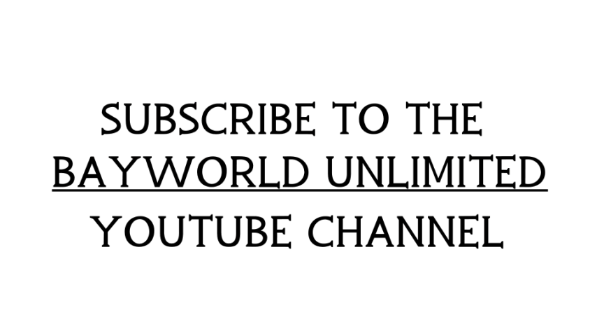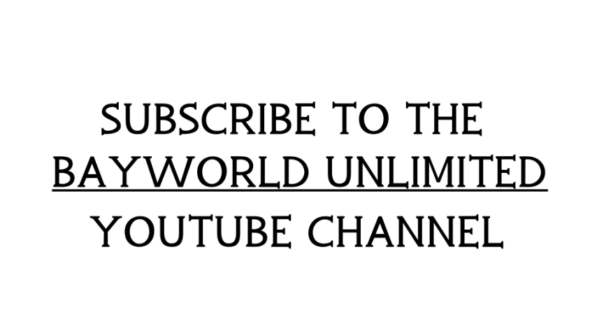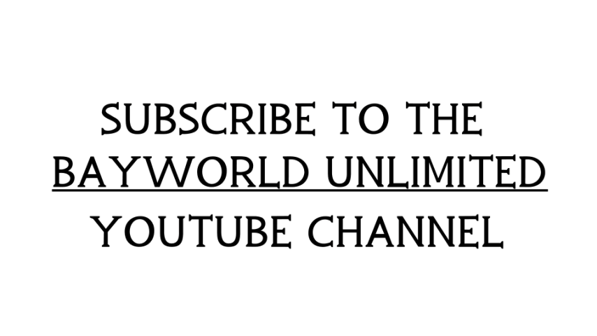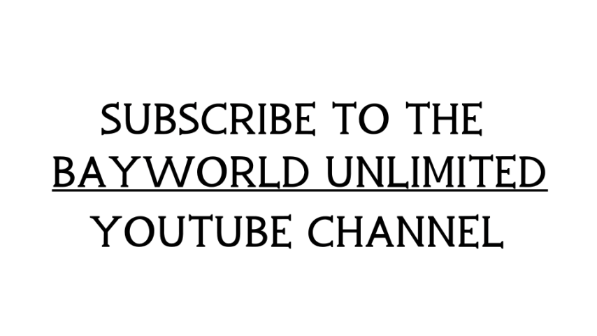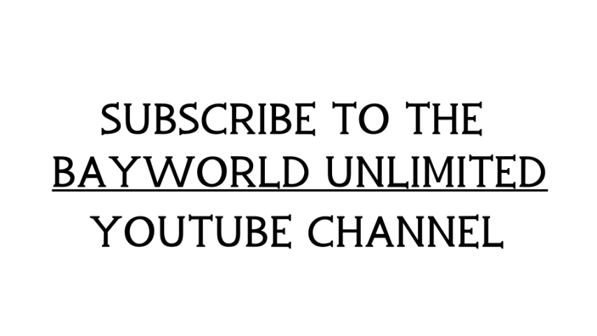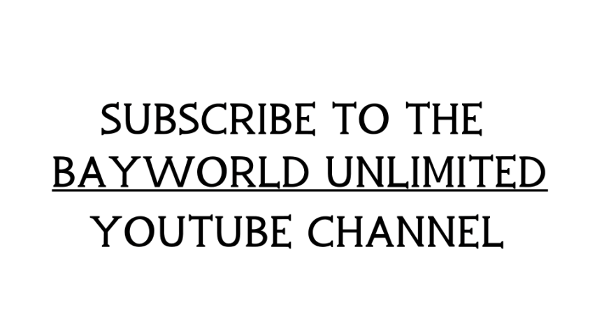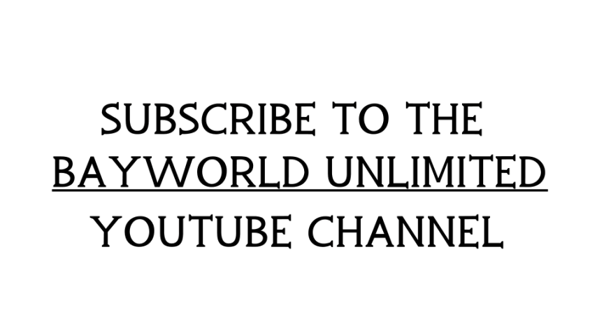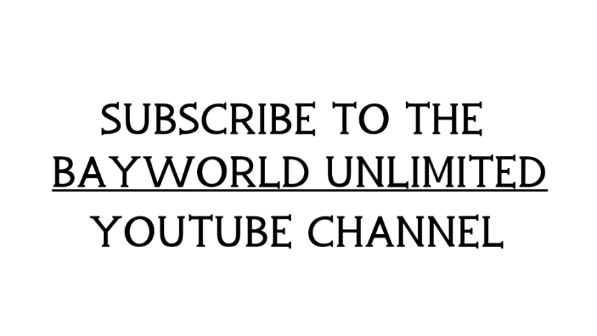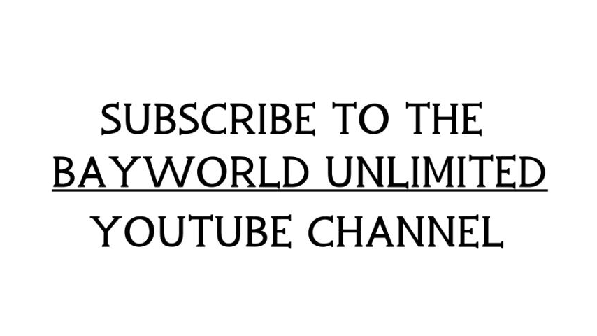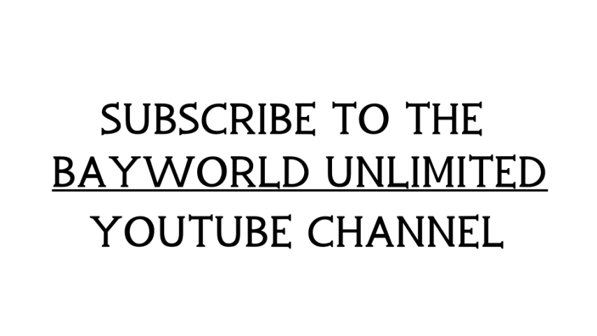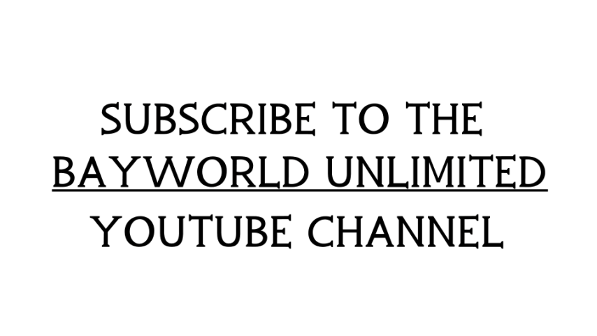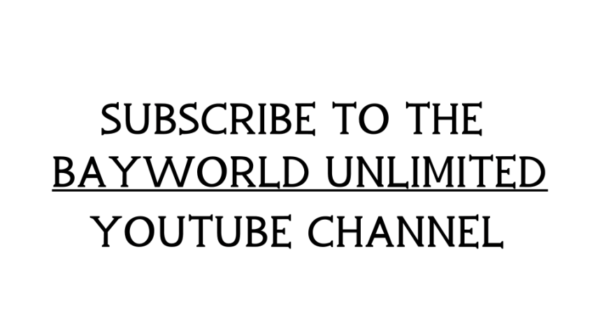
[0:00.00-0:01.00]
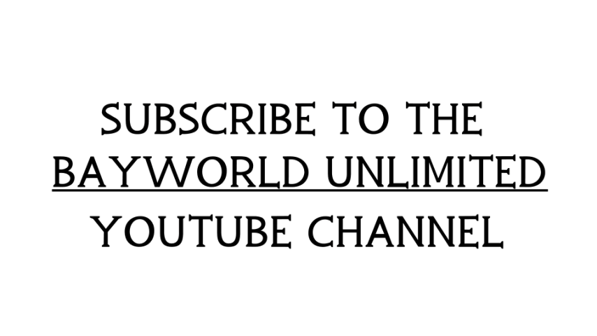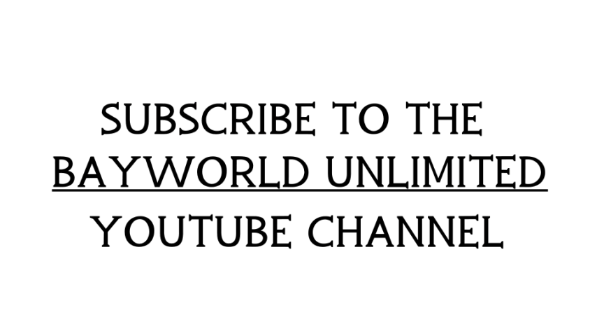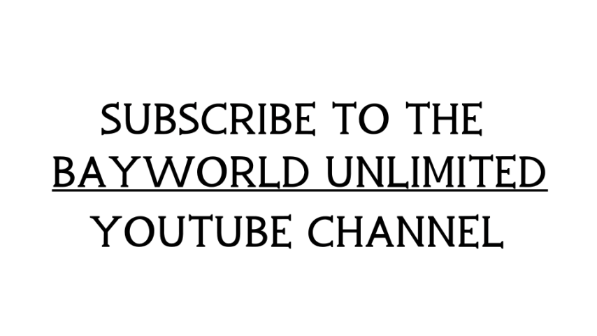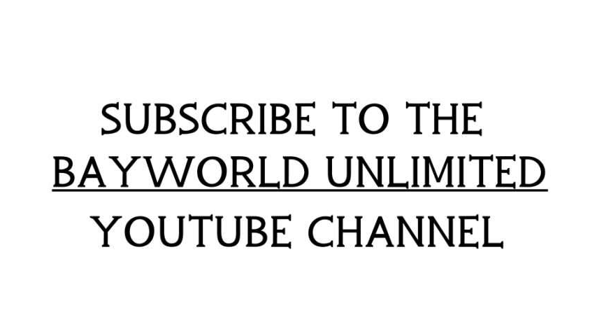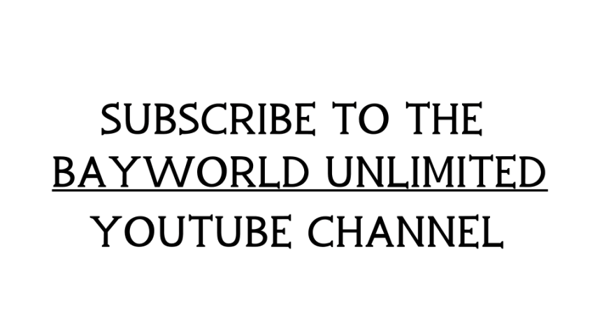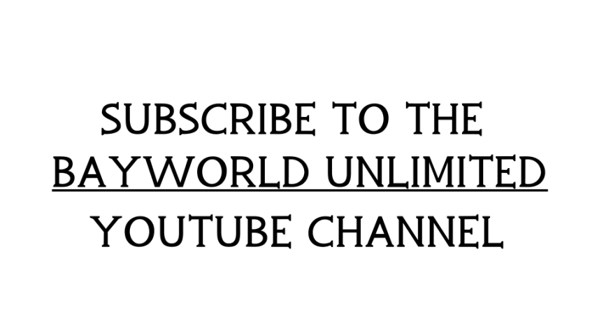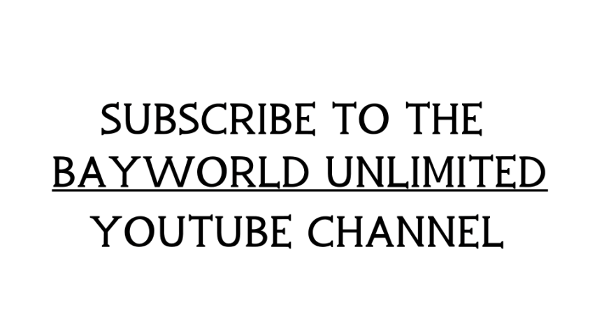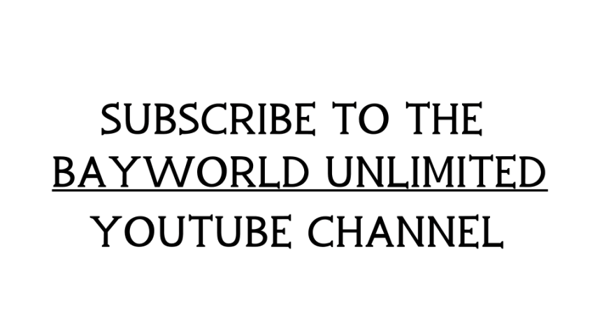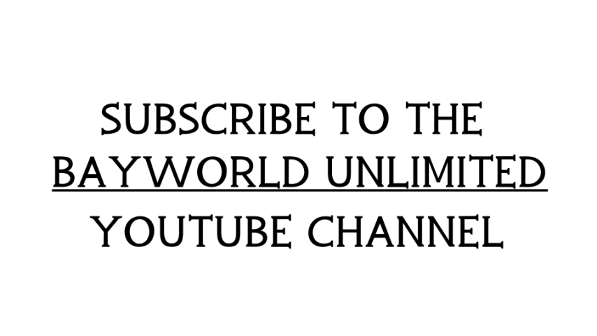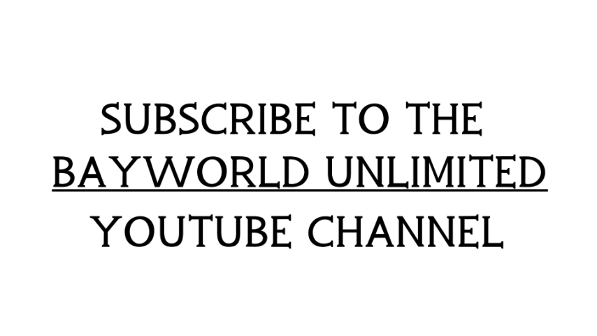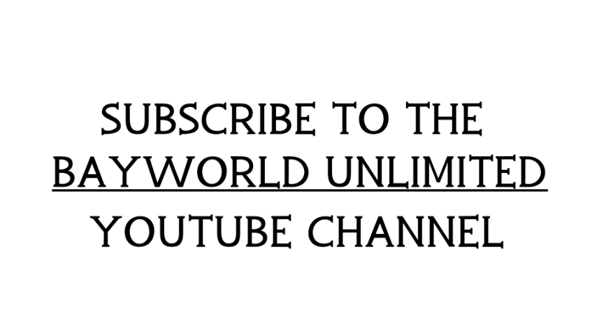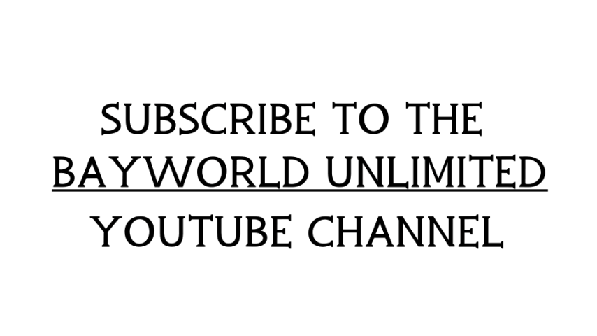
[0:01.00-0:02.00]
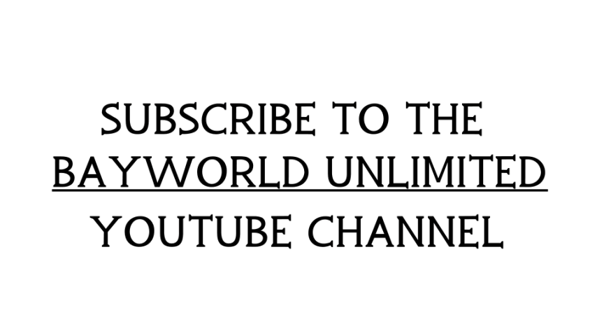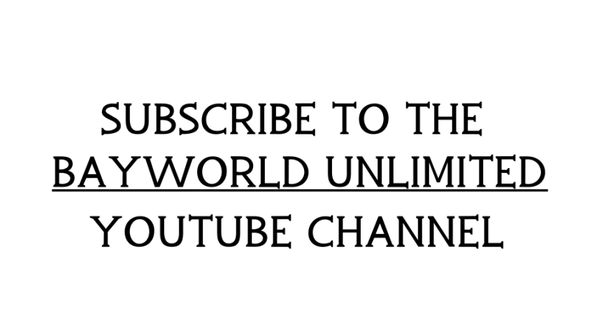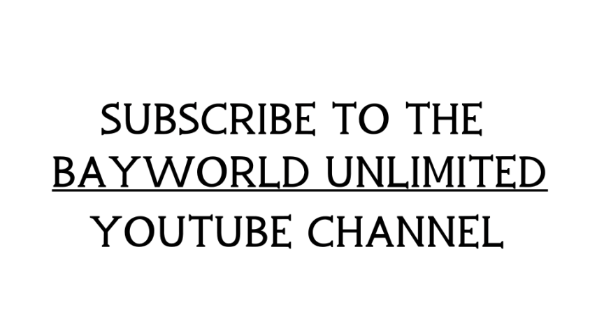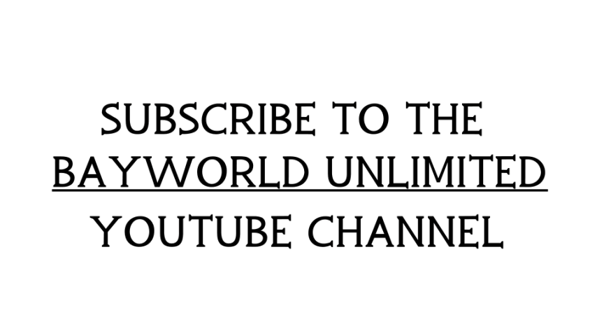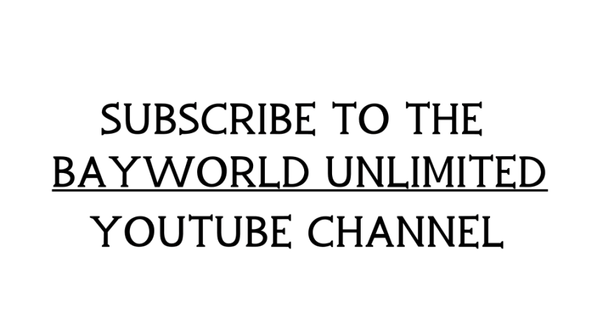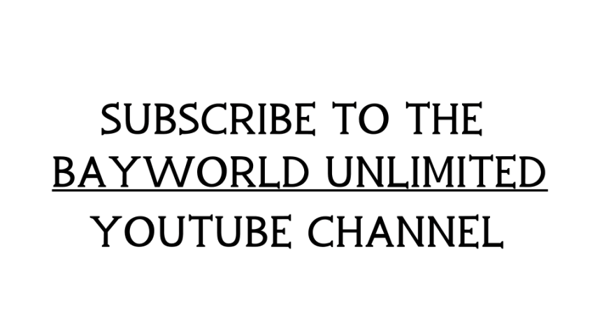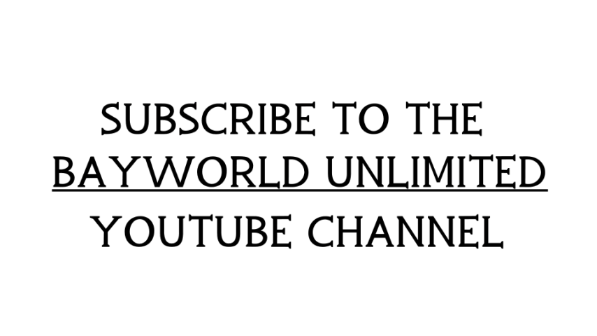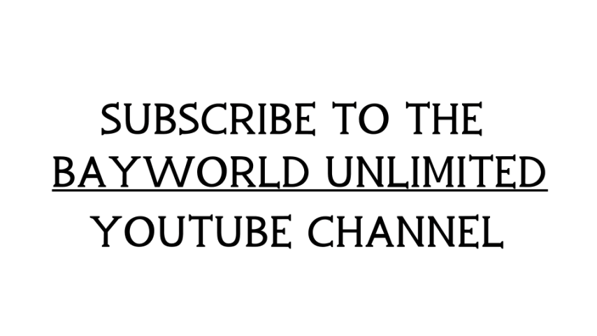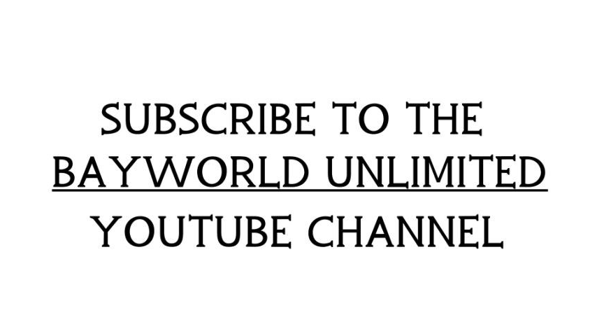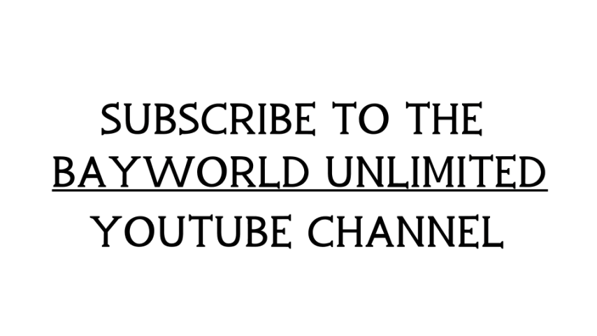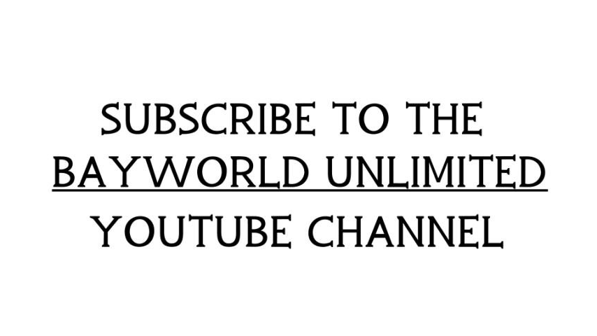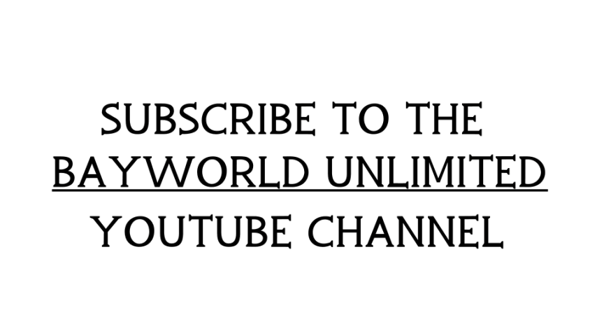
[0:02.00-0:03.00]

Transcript: Nobody's mouth can be seen.